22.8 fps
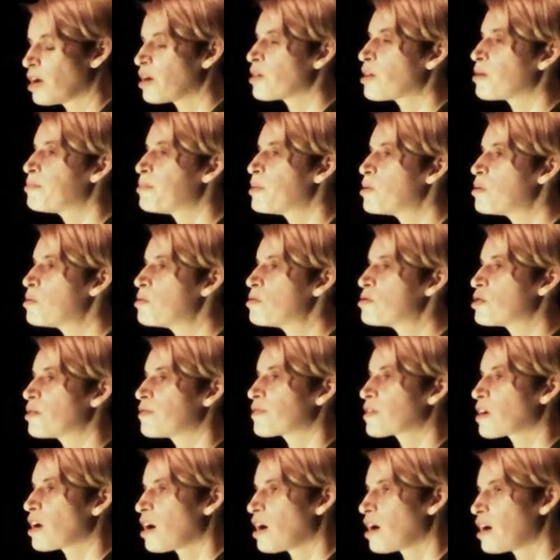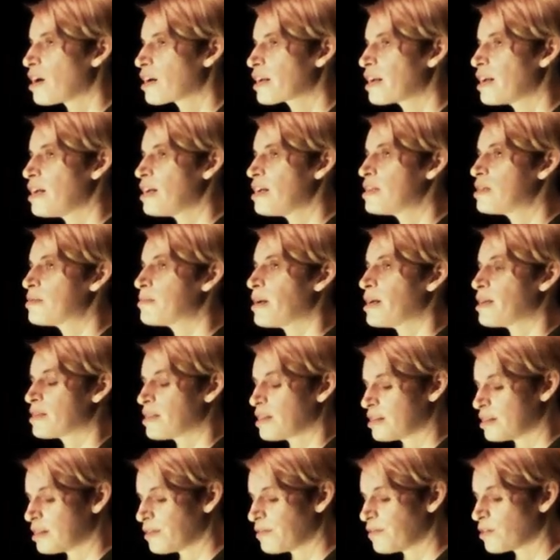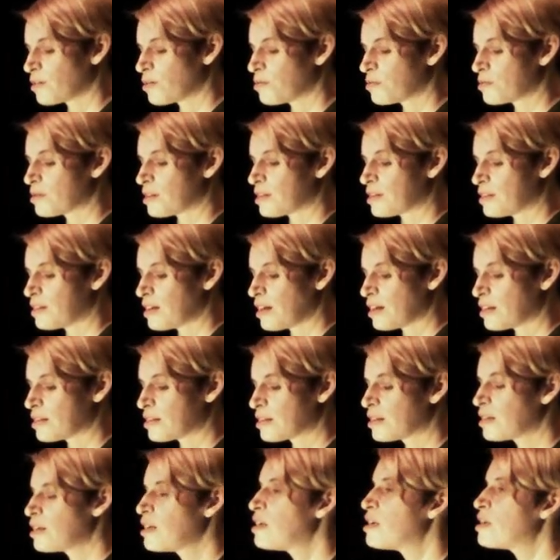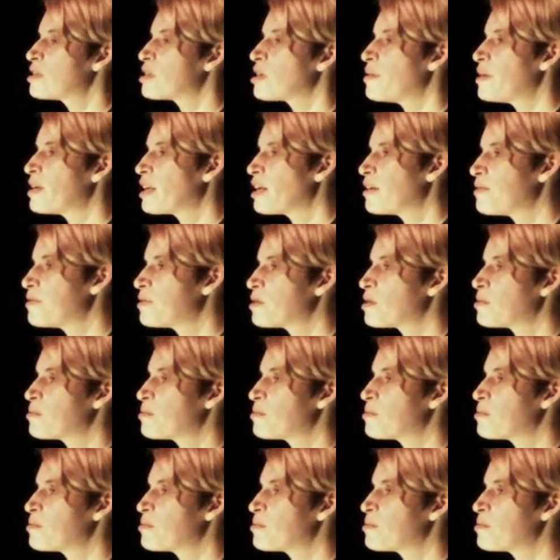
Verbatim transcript: The bulge of car keys makes it difficult to sit, so he gives